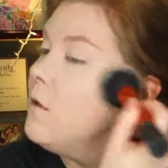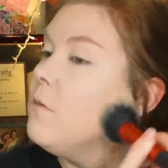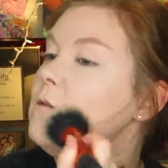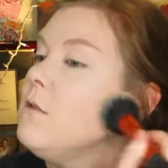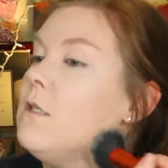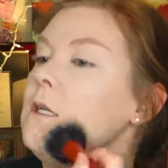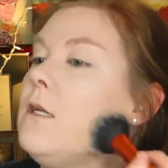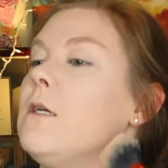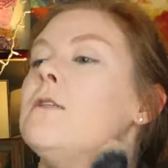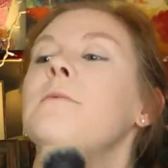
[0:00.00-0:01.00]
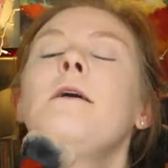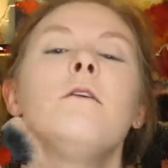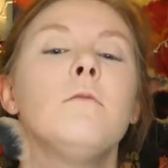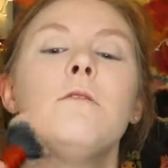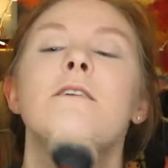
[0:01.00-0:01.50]
My Real Techniques
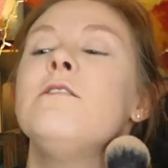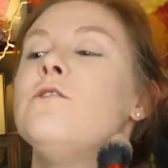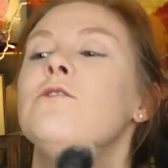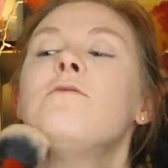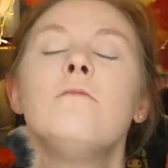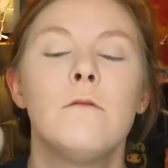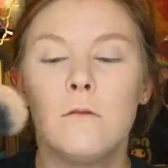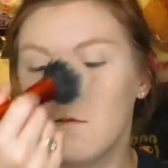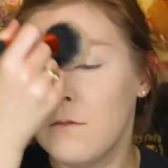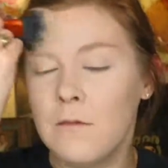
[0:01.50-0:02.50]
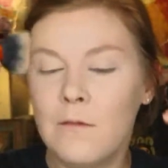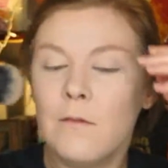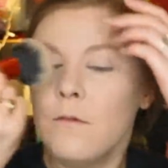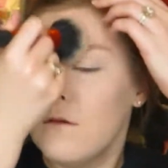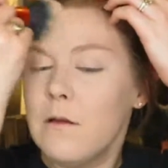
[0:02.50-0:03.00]
powder brush.
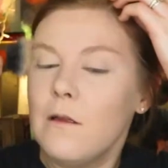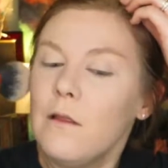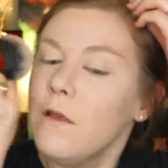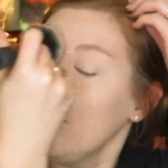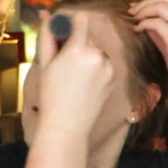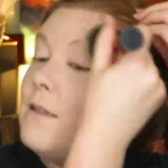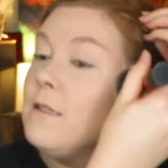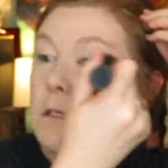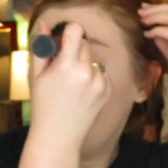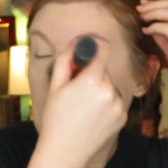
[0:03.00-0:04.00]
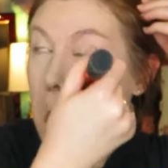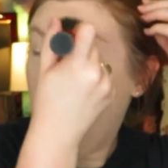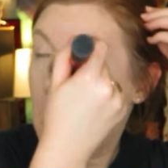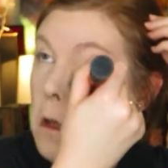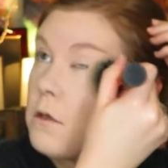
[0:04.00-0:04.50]
Nothing crazy.
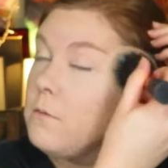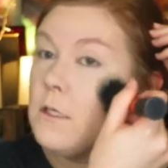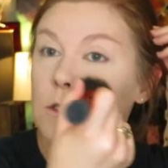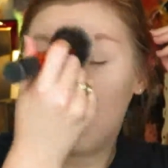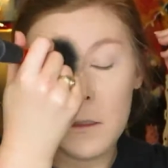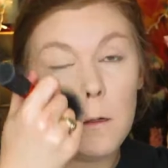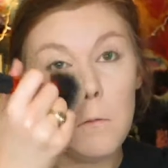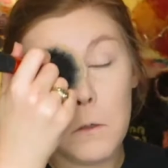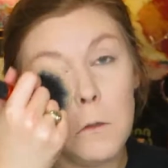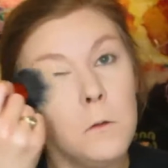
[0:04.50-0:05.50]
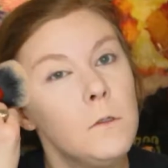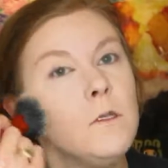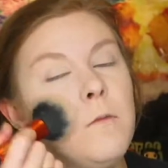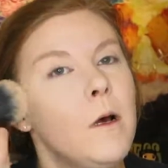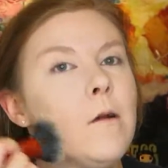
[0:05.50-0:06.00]
Just make sure we don't have
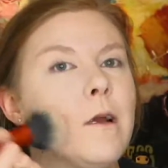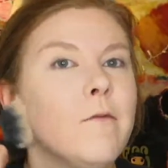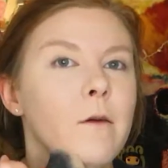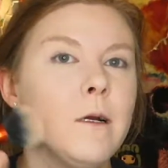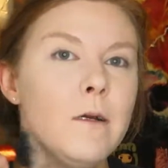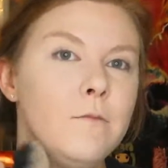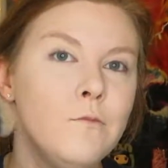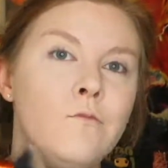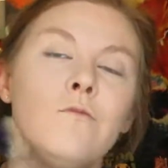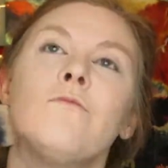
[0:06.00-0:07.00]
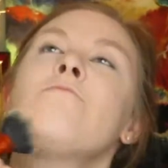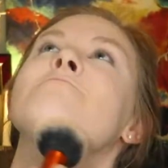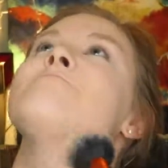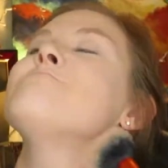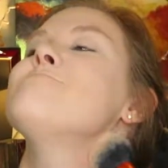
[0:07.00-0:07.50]
boodles of powder everywhere.
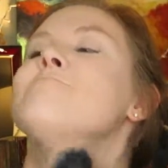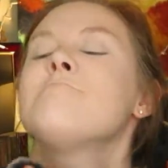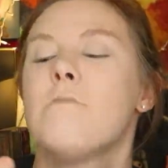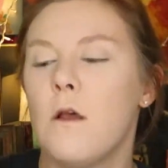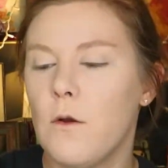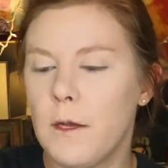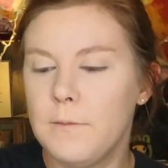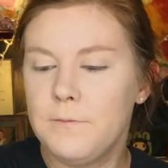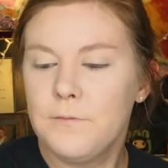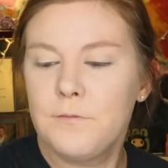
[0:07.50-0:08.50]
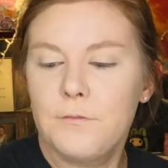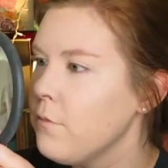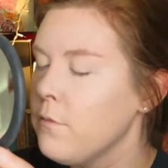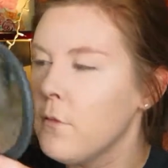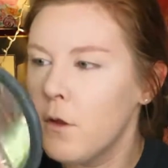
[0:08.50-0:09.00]
Okay.
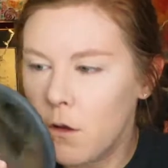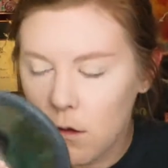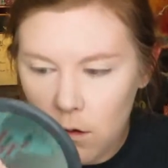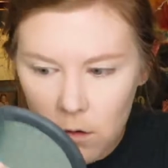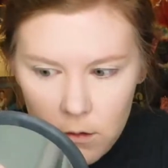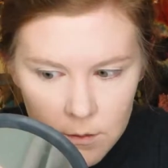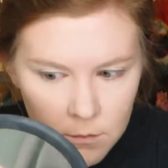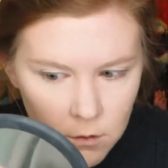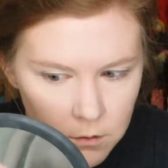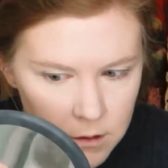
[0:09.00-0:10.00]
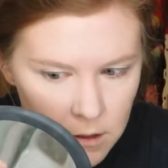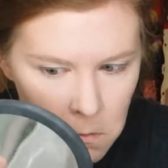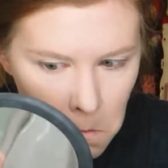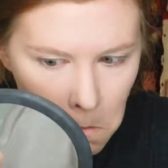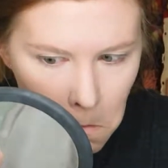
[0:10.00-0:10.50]
Holy moly.